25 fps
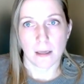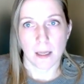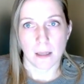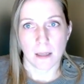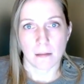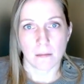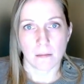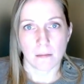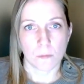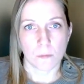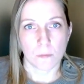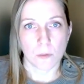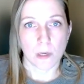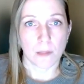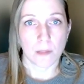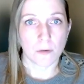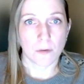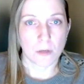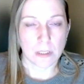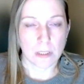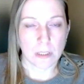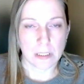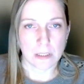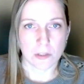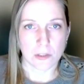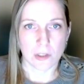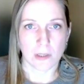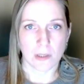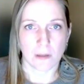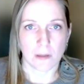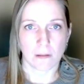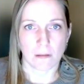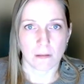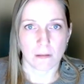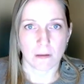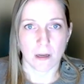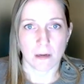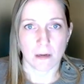and so another condition
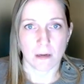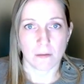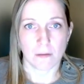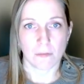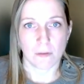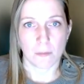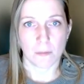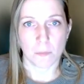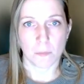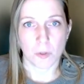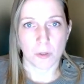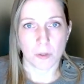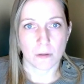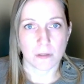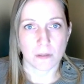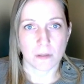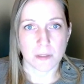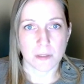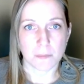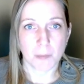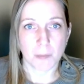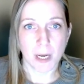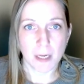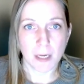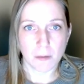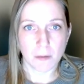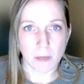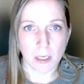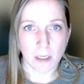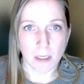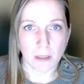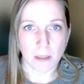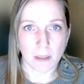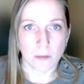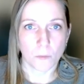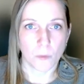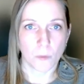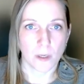that's kind of similar is
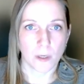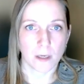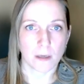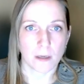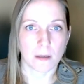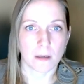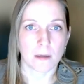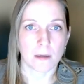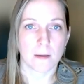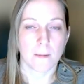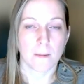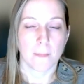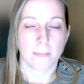migraine where